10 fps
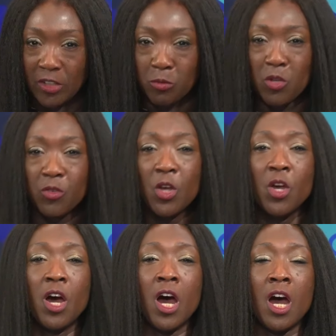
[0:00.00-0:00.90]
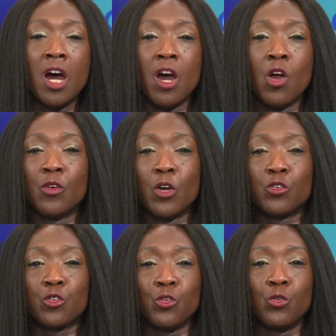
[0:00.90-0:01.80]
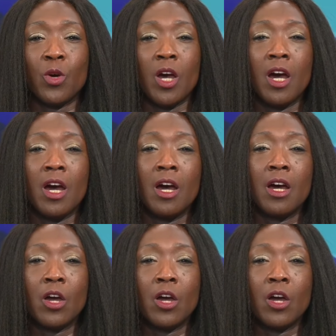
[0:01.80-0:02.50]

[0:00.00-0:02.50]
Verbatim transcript: Let's move uh, over to uh,